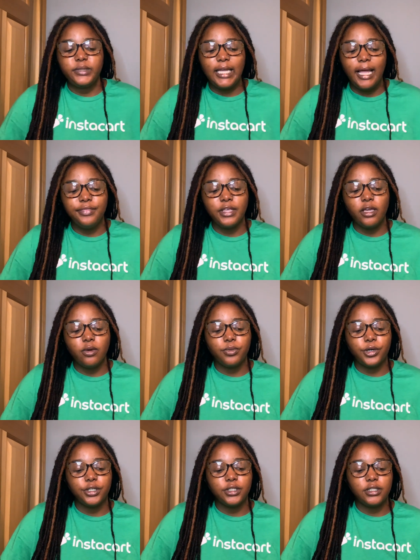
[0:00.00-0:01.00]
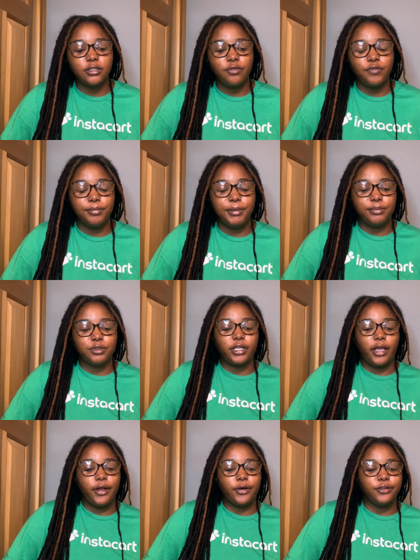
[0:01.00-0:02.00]
I think it works for people's
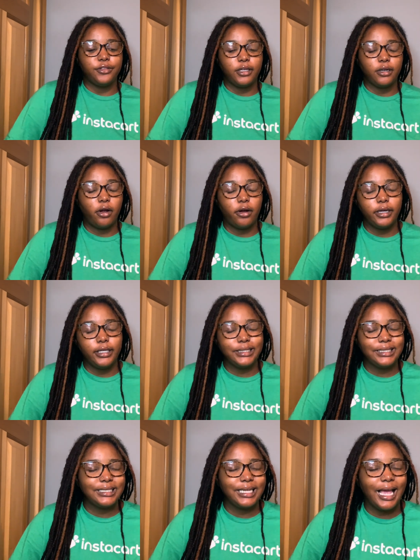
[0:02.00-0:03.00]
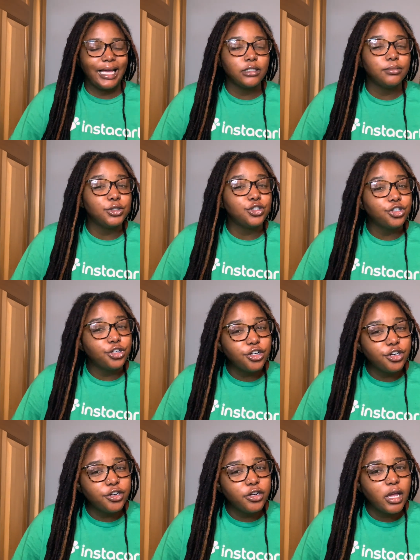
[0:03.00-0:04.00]
hair that isn't as
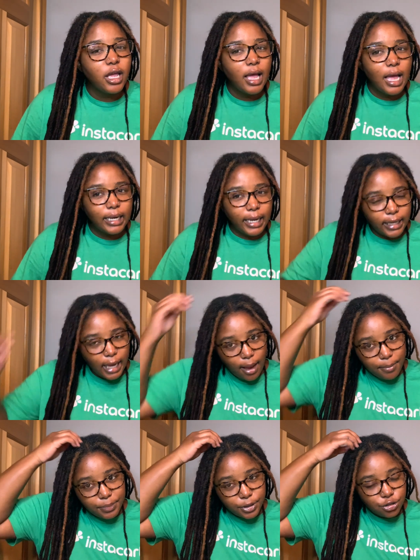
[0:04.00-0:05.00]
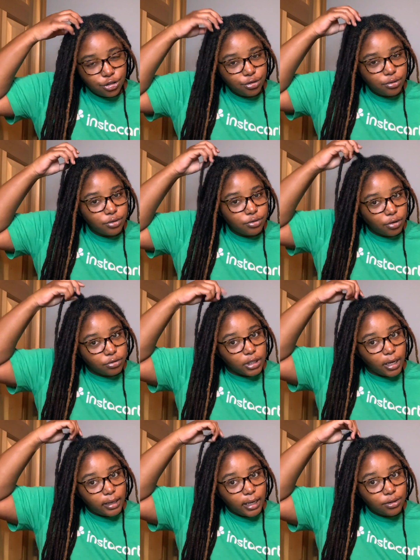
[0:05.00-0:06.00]
mature. Like I'm pretty sure you can
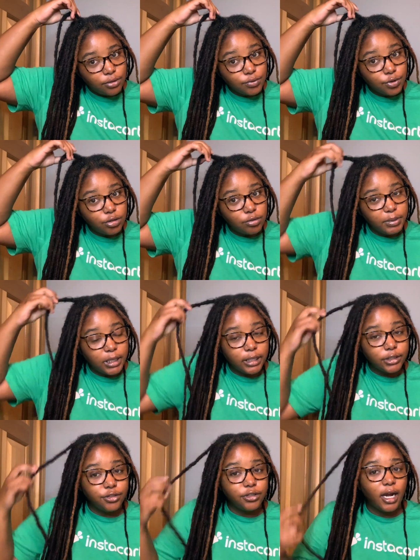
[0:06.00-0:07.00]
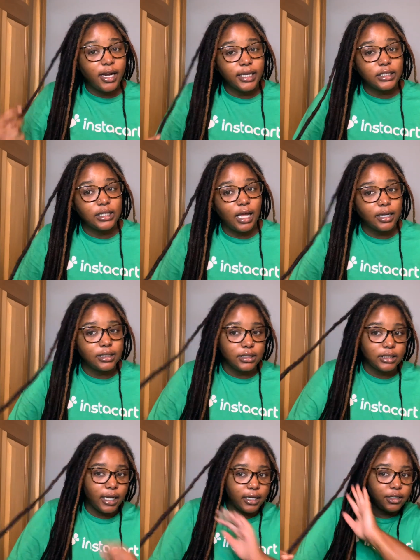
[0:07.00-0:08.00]
crochet like the roots because they're not as locked
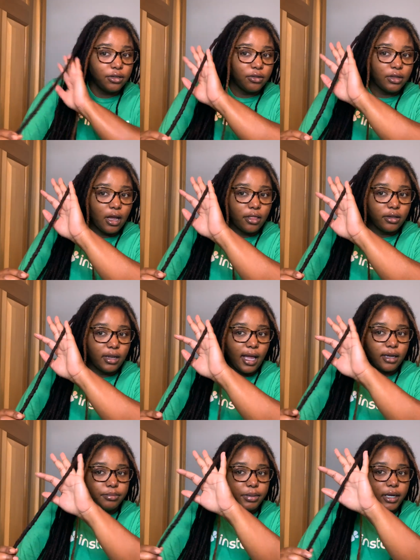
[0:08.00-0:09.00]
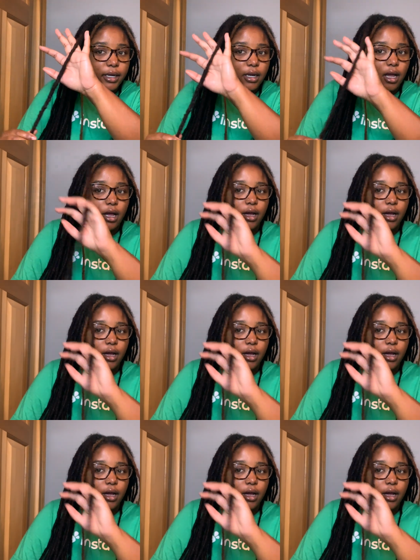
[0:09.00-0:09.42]
as like, you know, the other lock, but